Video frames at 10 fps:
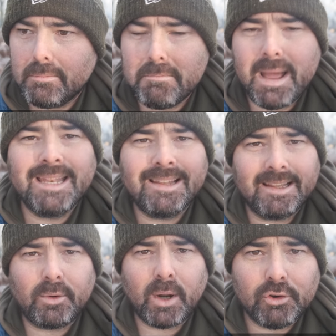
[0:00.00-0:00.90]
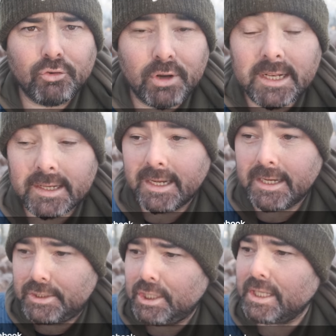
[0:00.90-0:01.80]
mentally quite draining
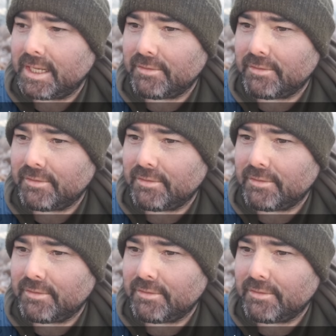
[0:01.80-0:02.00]
actually.